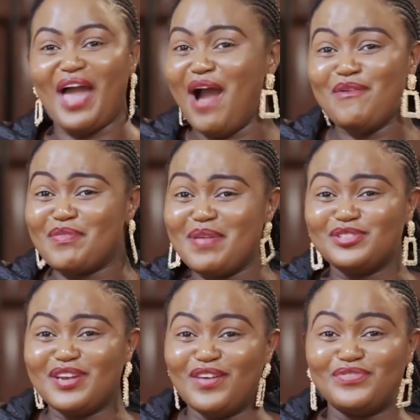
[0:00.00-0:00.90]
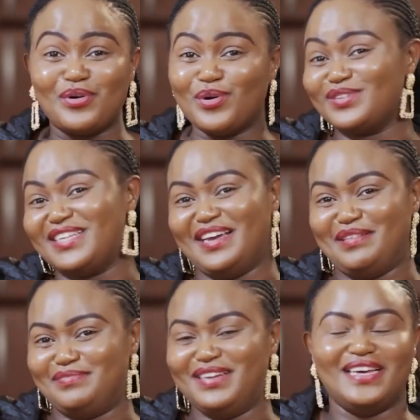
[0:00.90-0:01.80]
I would have made you laugh the whole
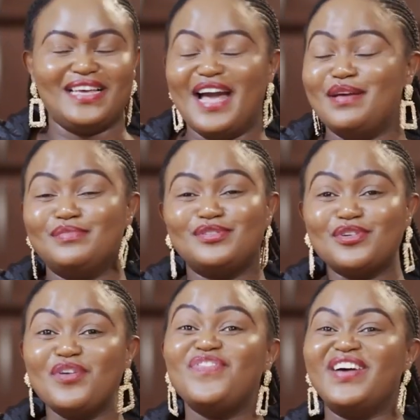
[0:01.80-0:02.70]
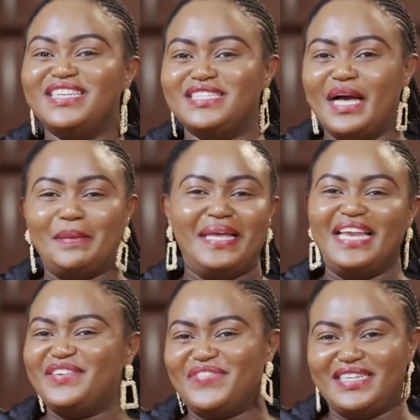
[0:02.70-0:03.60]
time. Like, I am so funny. I'm
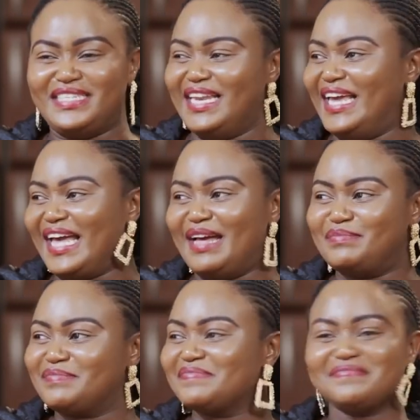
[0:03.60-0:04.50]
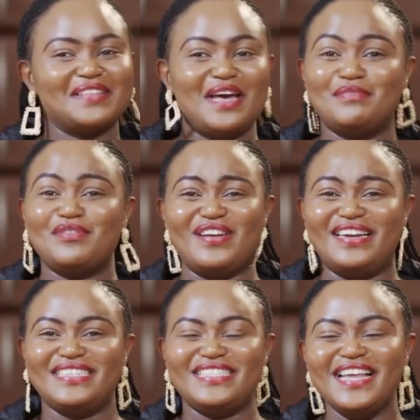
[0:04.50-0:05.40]
hella funny. Like, I'm
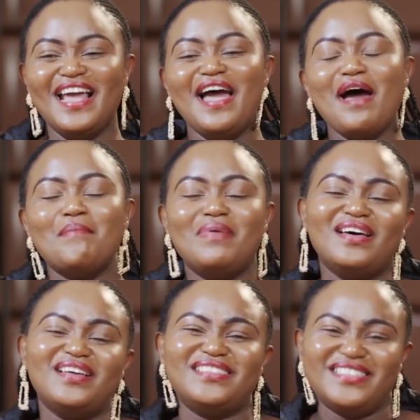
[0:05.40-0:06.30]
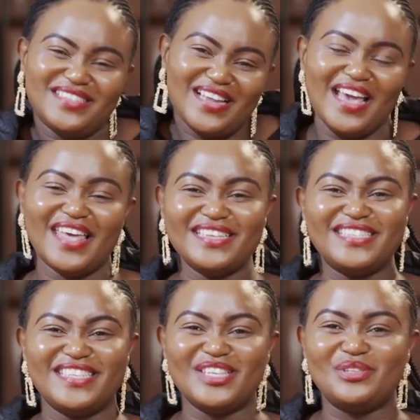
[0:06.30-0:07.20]
great. But I
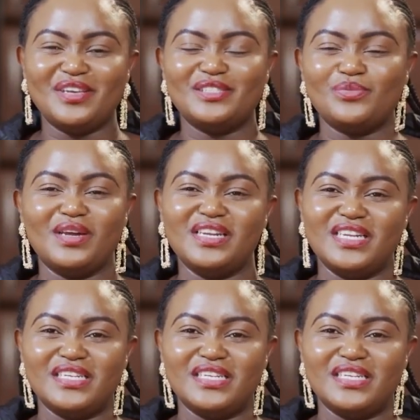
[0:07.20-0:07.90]
guess it's what it